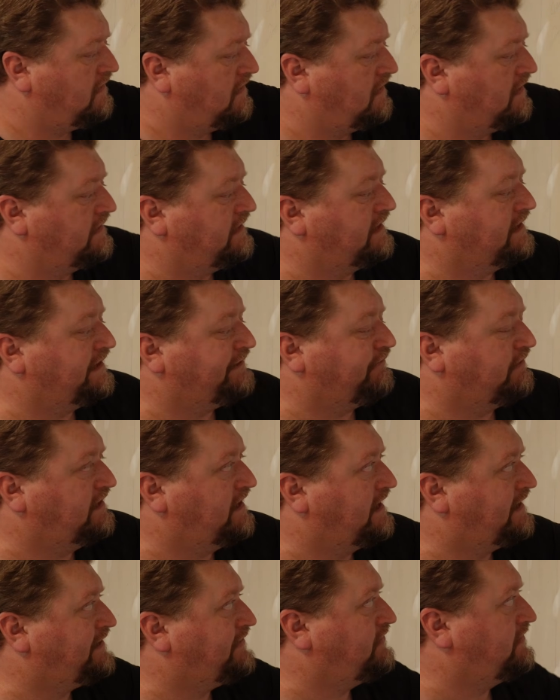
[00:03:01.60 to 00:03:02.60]
I did this one
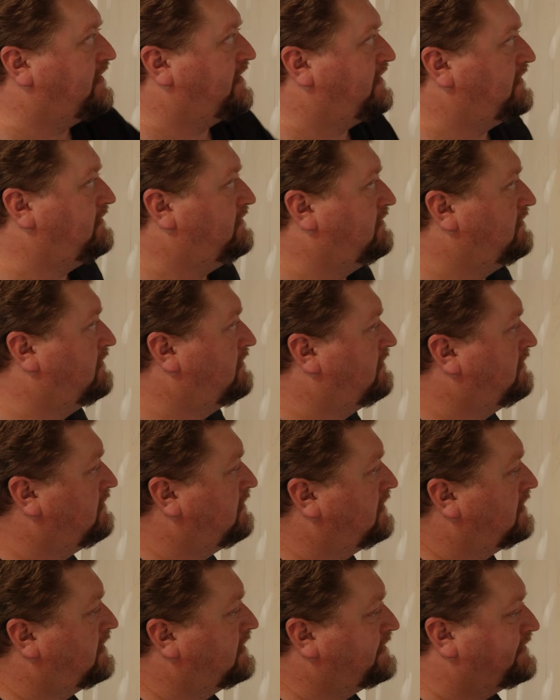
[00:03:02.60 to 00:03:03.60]
yesterday.
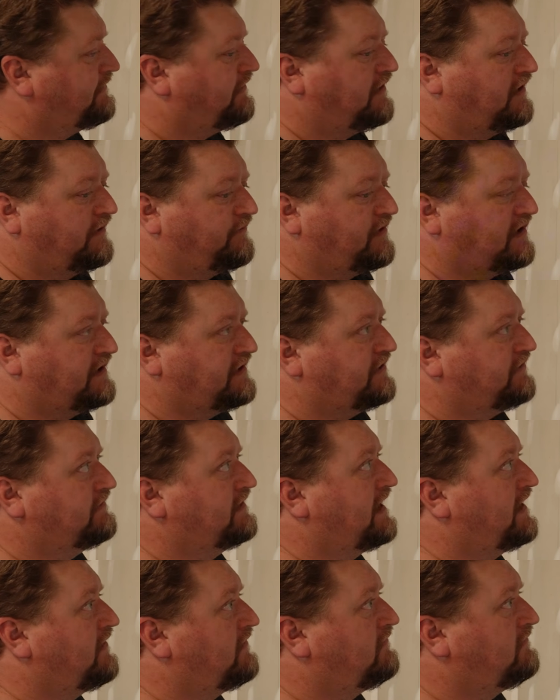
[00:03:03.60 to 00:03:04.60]
So all I'm going to do
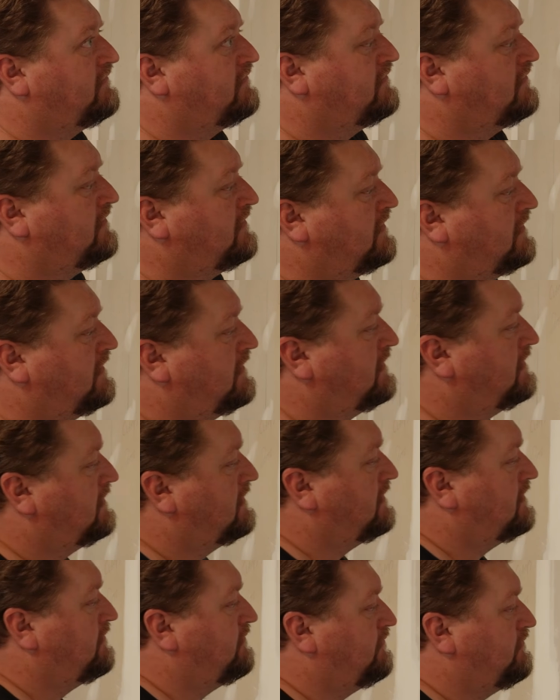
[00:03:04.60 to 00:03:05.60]
now
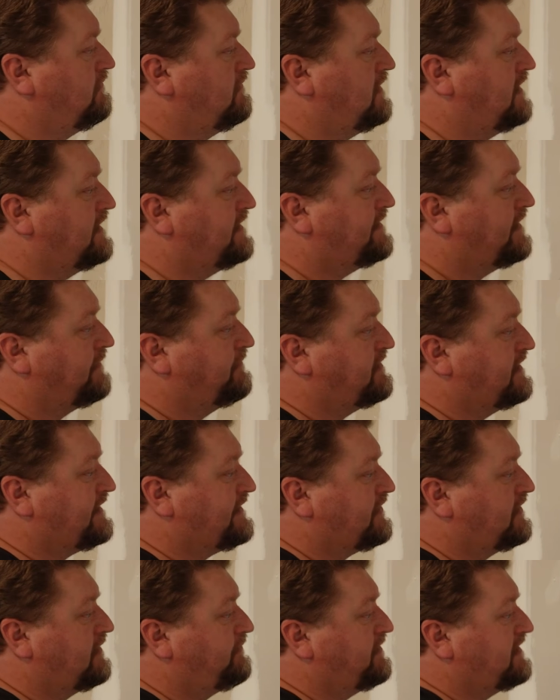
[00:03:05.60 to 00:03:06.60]
is I'm just
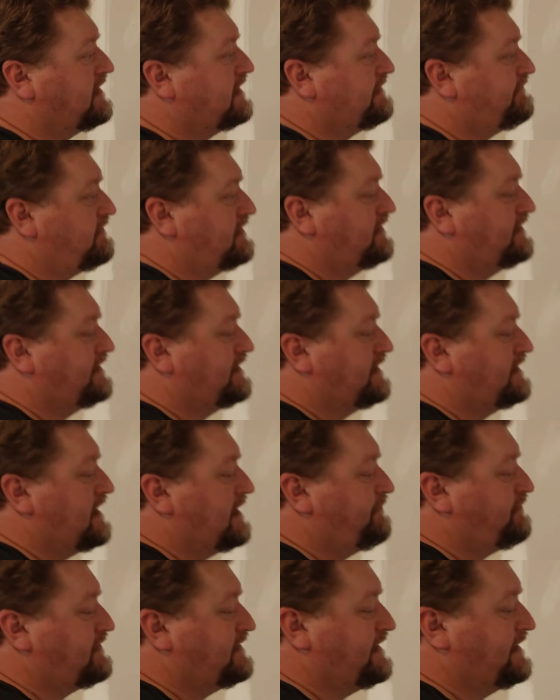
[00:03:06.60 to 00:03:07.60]
going to, because we're using the
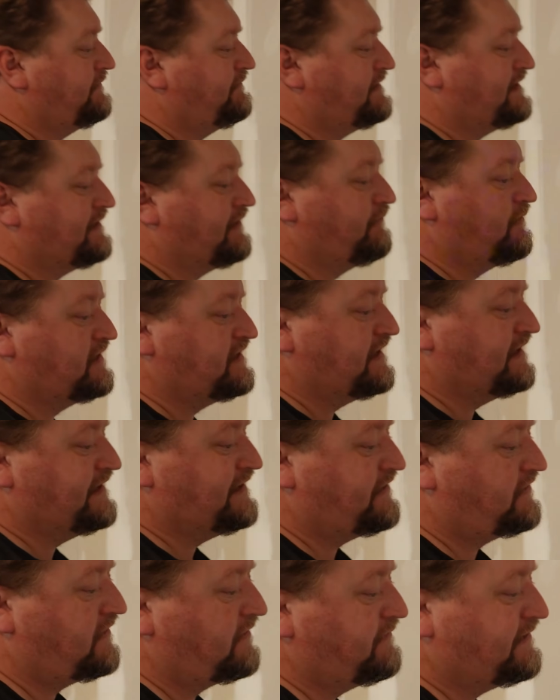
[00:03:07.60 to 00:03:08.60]
tapered seam, it's so much
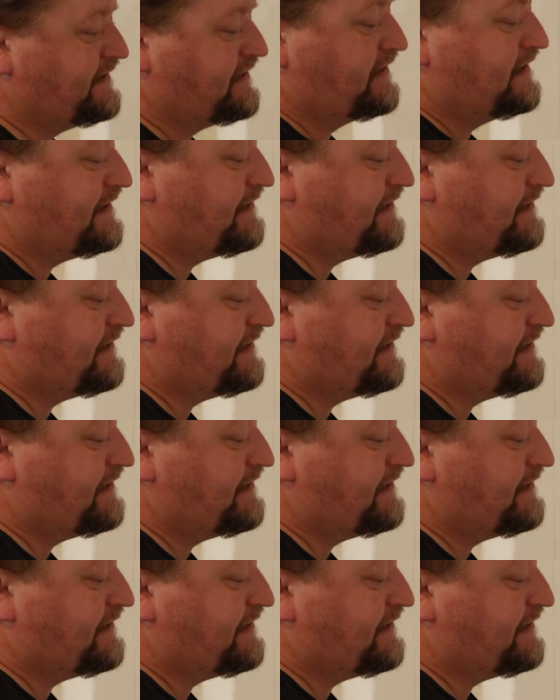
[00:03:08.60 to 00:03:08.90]
easier, I'm just going